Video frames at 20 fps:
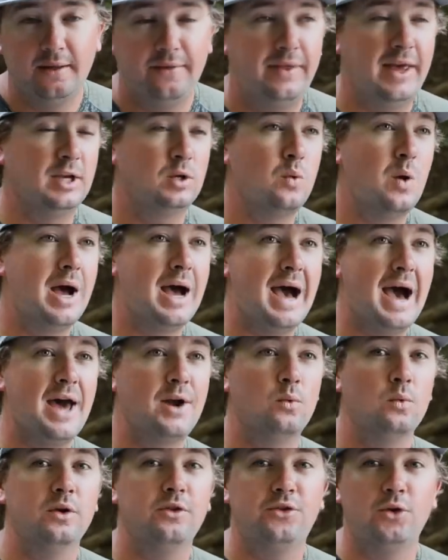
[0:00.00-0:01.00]
That's why I
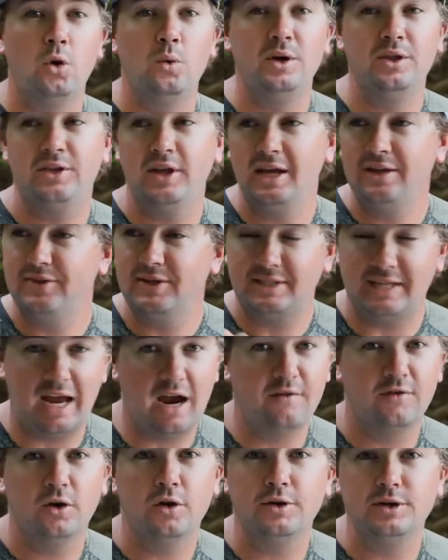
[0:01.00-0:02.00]
don't want to throw anything that's
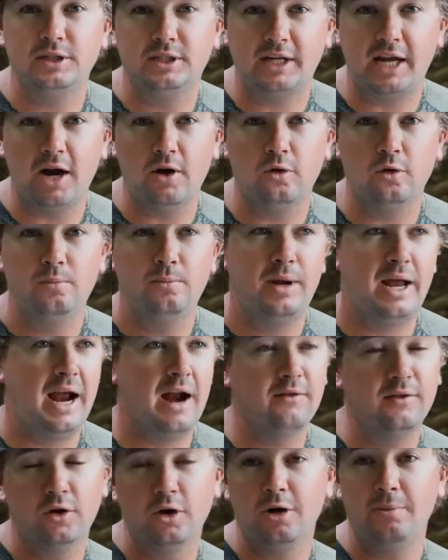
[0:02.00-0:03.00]
ever going to scare them,
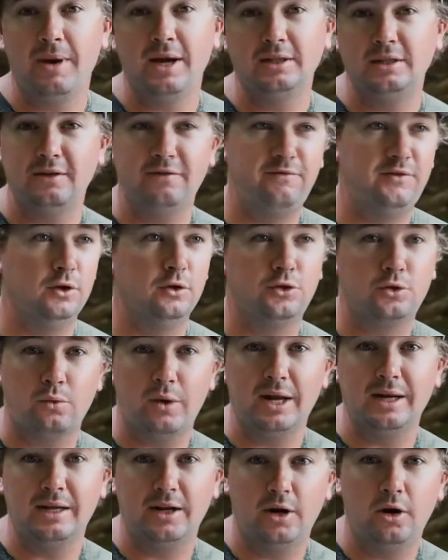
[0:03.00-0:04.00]
ever going to make them feel
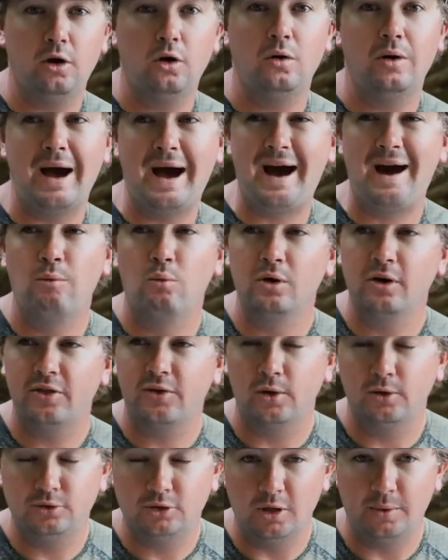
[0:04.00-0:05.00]
threatened at all. I want to
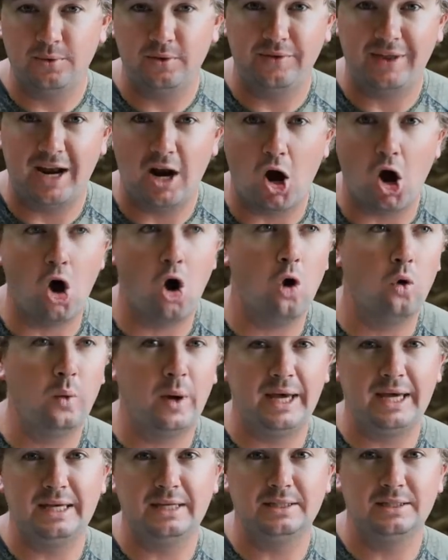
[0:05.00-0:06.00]
throw something that
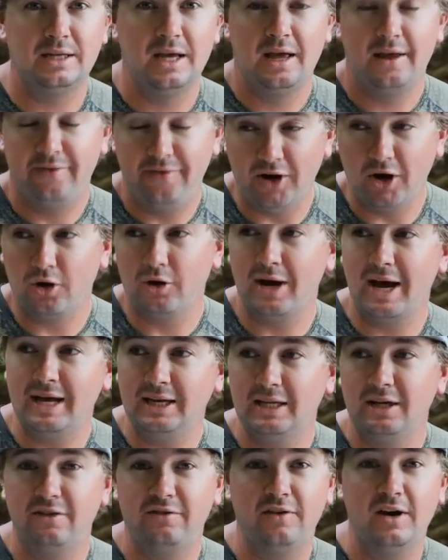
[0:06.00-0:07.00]
always they're going to
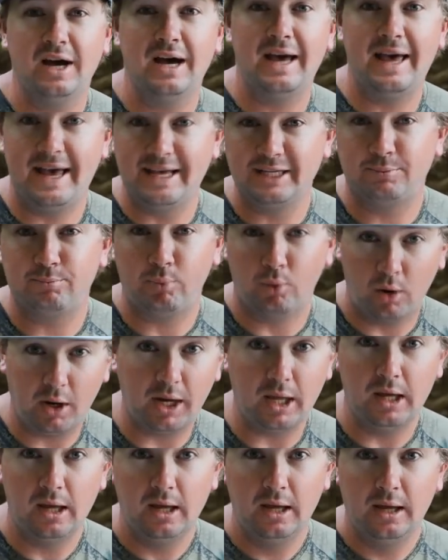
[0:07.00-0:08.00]
identify as
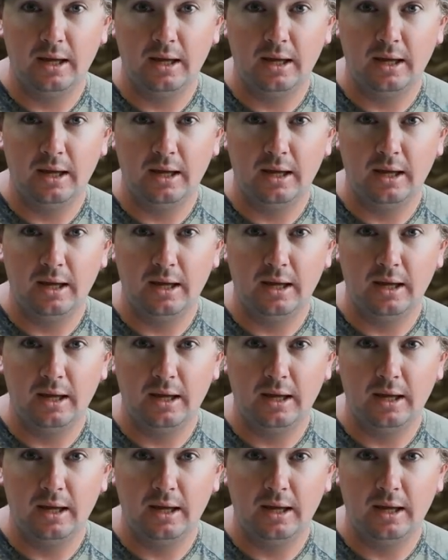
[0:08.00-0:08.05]
prey.